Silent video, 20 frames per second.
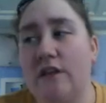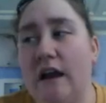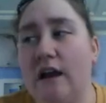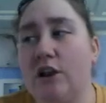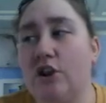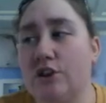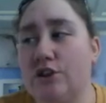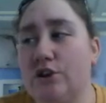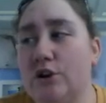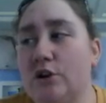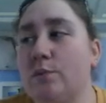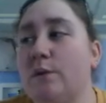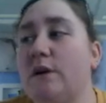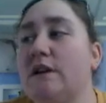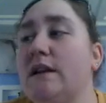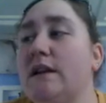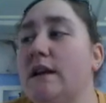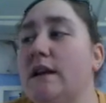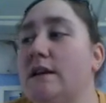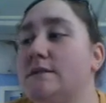that, your third
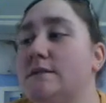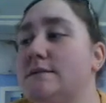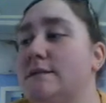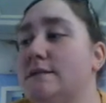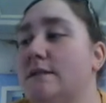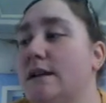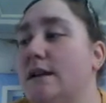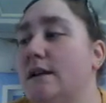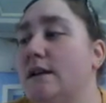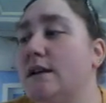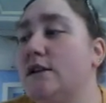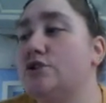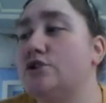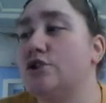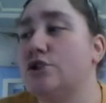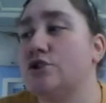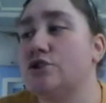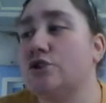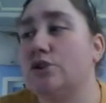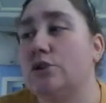one is the
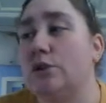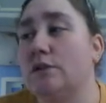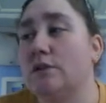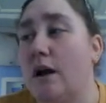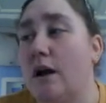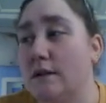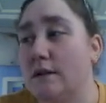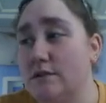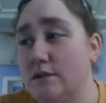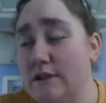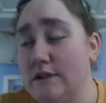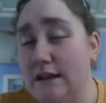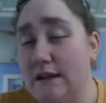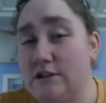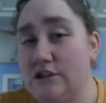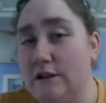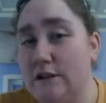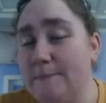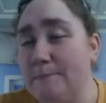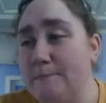surgical
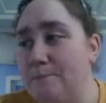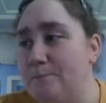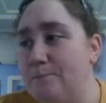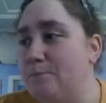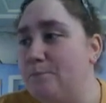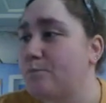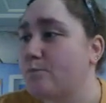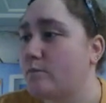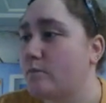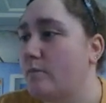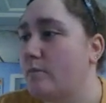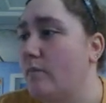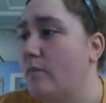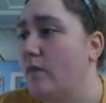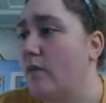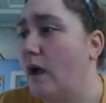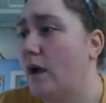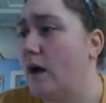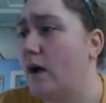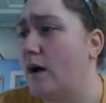consultation.
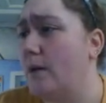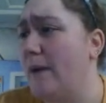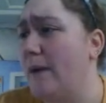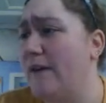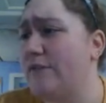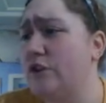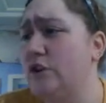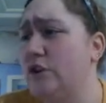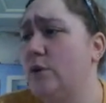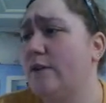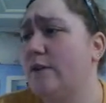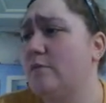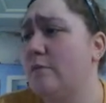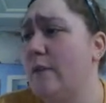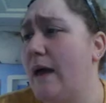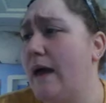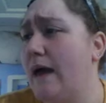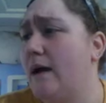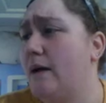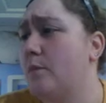After you have
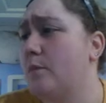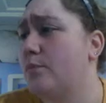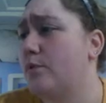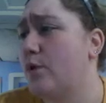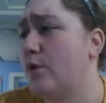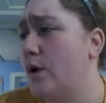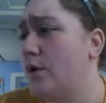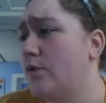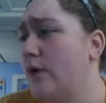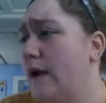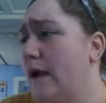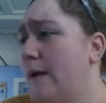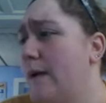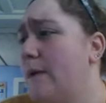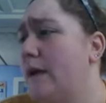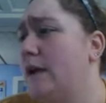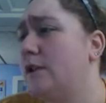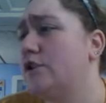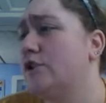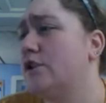met
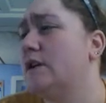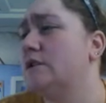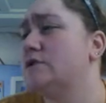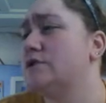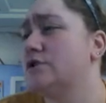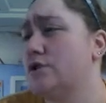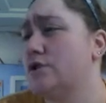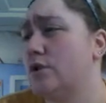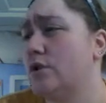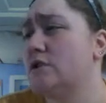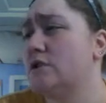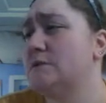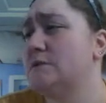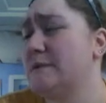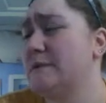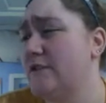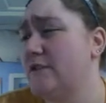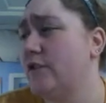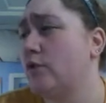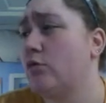program and your
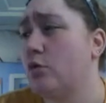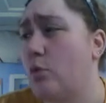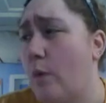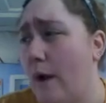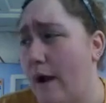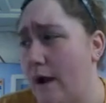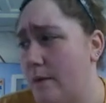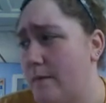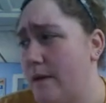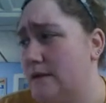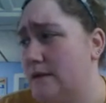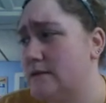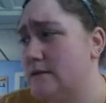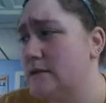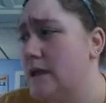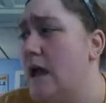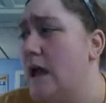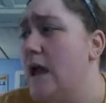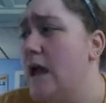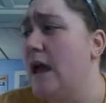insurer-specific requirements
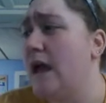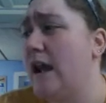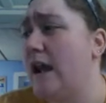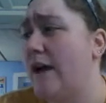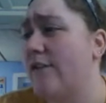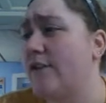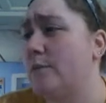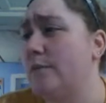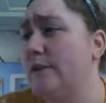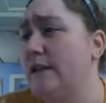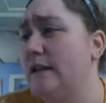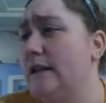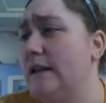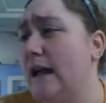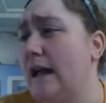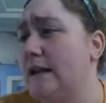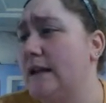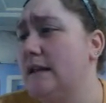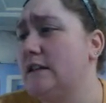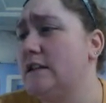and have
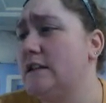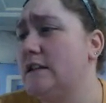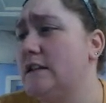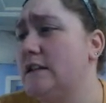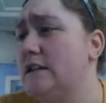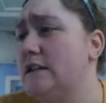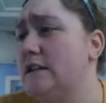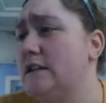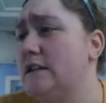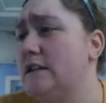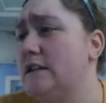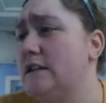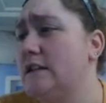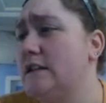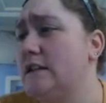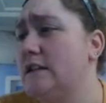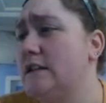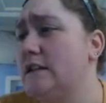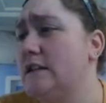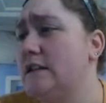completed any additional
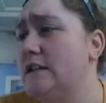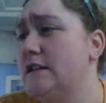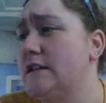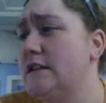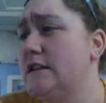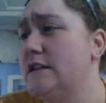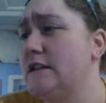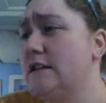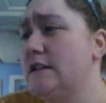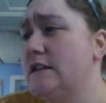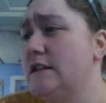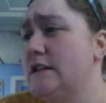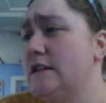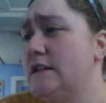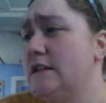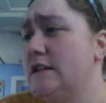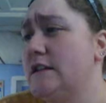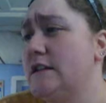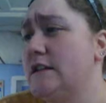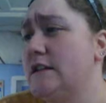testing /
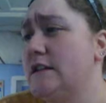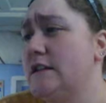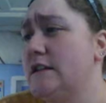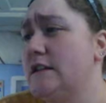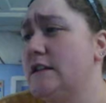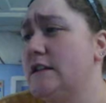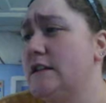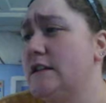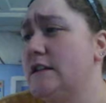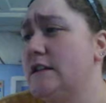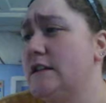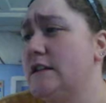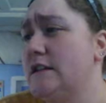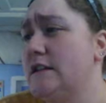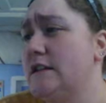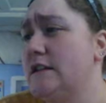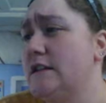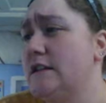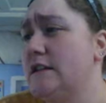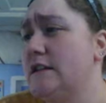evaluations, and the team has determined
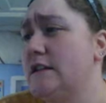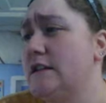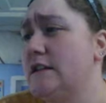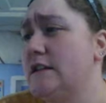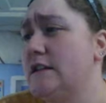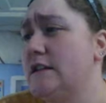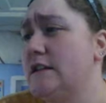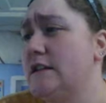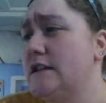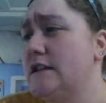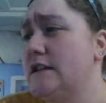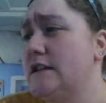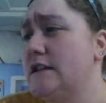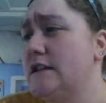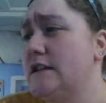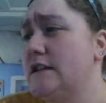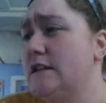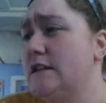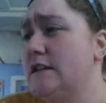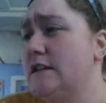that you are ready to proceed,